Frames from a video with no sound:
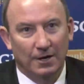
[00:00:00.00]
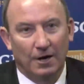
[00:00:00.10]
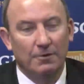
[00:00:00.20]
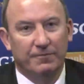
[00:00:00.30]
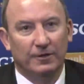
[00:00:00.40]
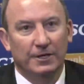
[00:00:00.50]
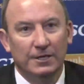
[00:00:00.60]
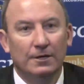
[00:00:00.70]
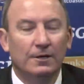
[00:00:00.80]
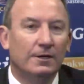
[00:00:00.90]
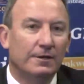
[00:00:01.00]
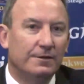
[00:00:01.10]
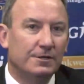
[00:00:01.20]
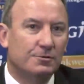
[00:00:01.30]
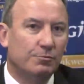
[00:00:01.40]
Hopefully
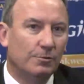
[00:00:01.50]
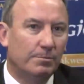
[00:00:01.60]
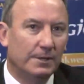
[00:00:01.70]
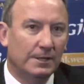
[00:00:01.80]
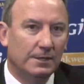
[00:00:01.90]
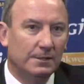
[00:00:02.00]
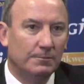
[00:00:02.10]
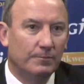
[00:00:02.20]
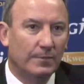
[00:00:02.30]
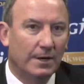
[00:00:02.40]
this will be